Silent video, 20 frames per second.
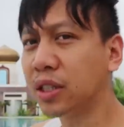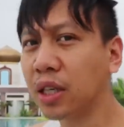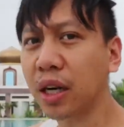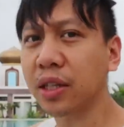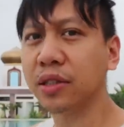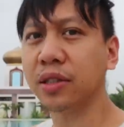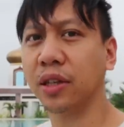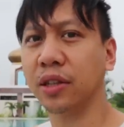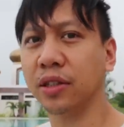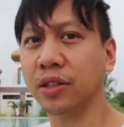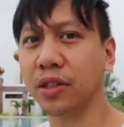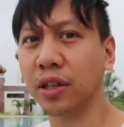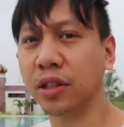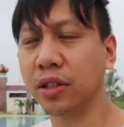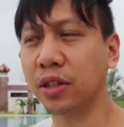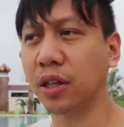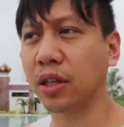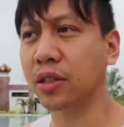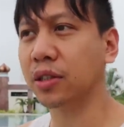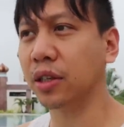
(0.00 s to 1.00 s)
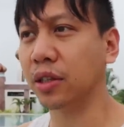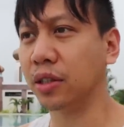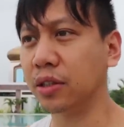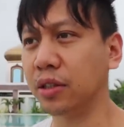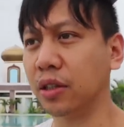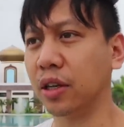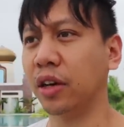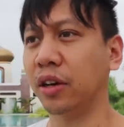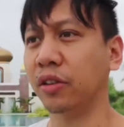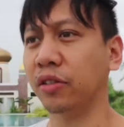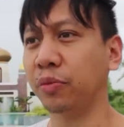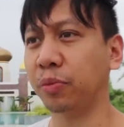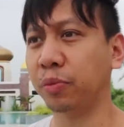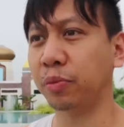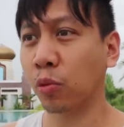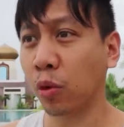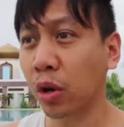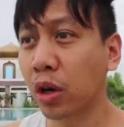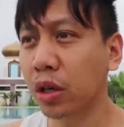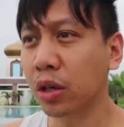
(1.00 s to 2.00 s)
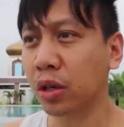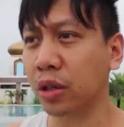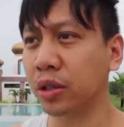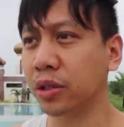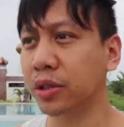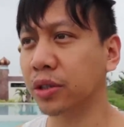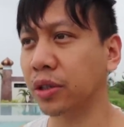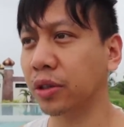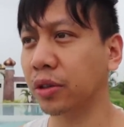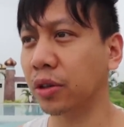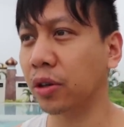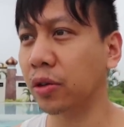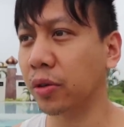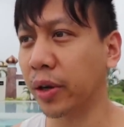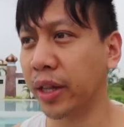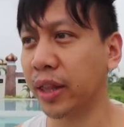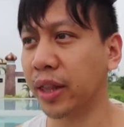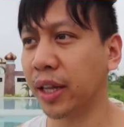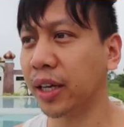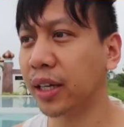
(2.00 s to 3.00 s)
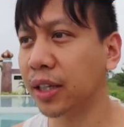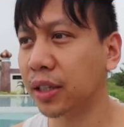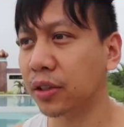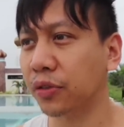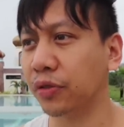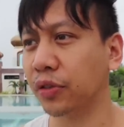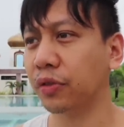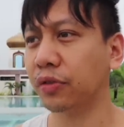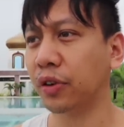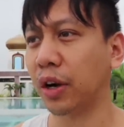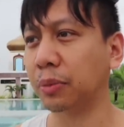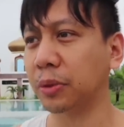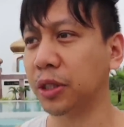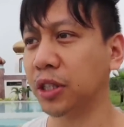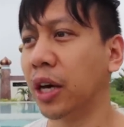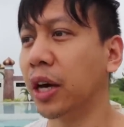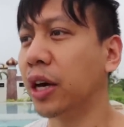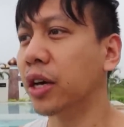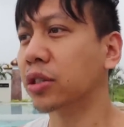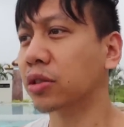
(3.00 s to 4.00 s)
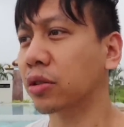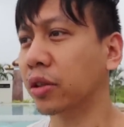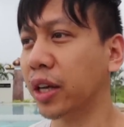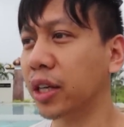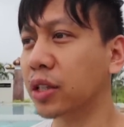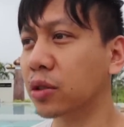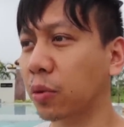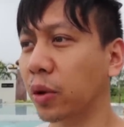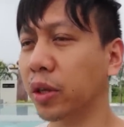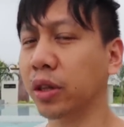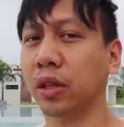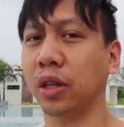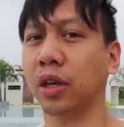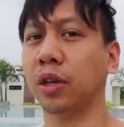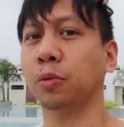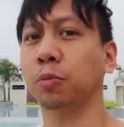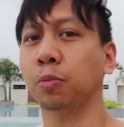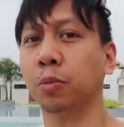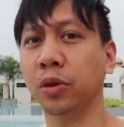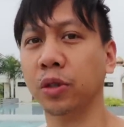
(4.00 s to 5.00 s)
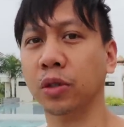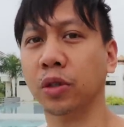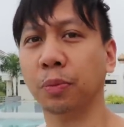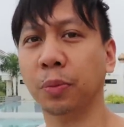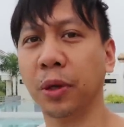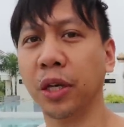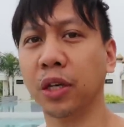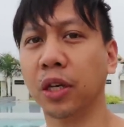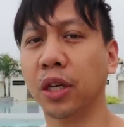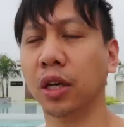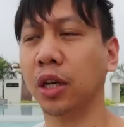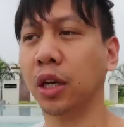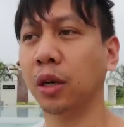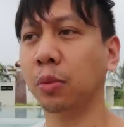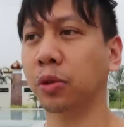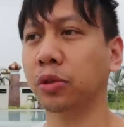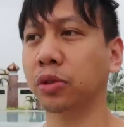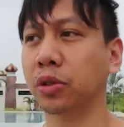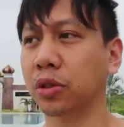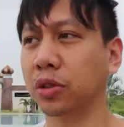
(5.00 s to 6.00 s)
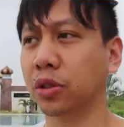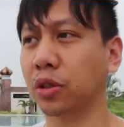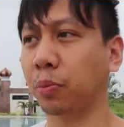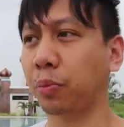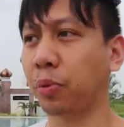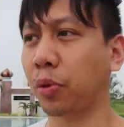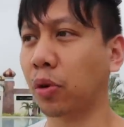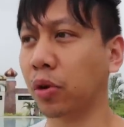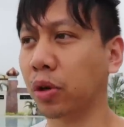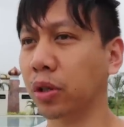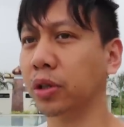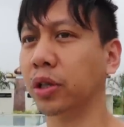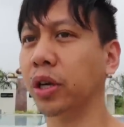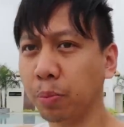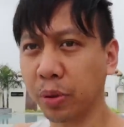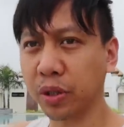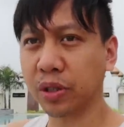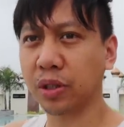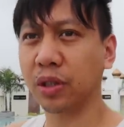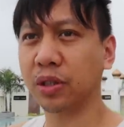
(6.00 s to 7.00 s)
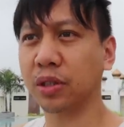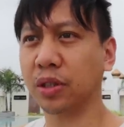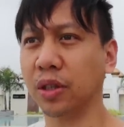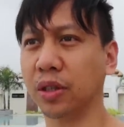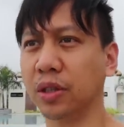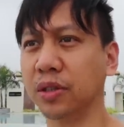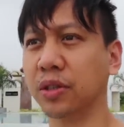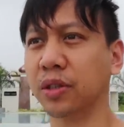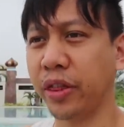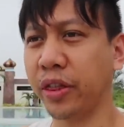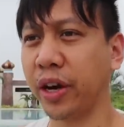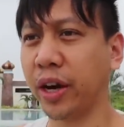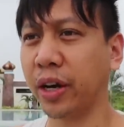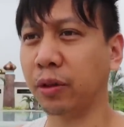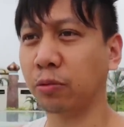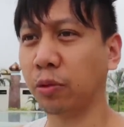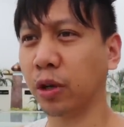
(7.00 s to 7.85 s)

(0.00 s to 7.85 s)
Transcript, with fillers: dozens and dozens of workers workers, you know, and they need to feed families. So that's one thing, be being able to support businesses that